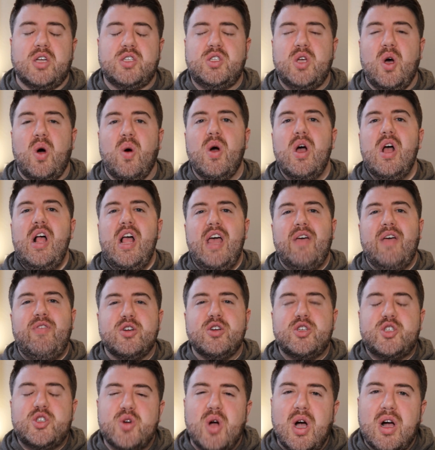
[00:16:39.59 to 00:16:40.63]
So if
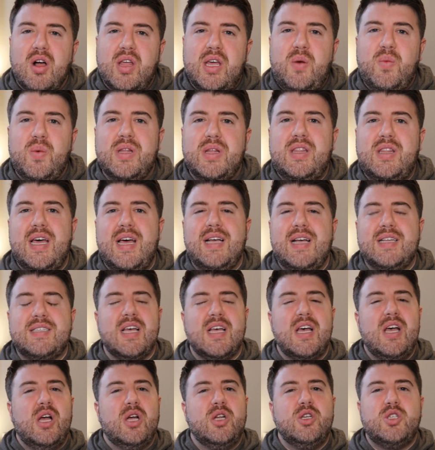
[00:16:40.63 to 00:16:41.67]
you're struggling with this,
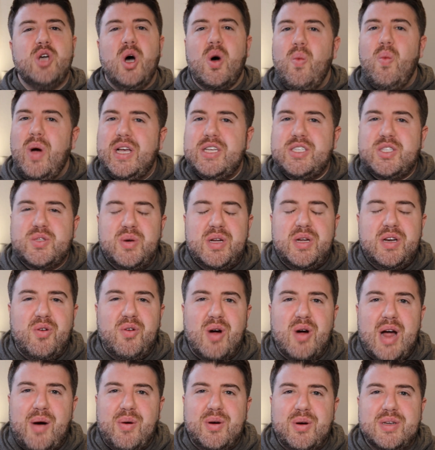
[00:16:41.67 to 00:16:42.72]
don't waste 3 to
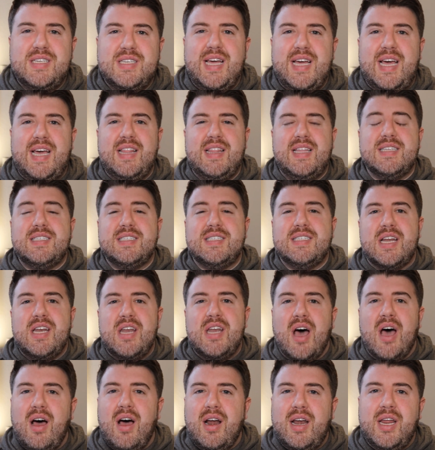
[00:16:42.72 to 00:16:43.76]
4 hours a day. This is a
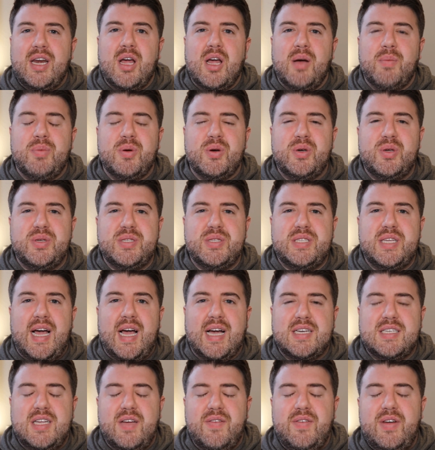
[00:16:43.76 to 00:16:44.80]
non-income producing
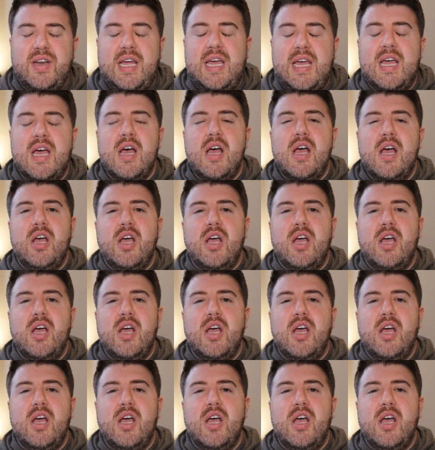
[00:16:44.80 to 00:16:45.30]
activity.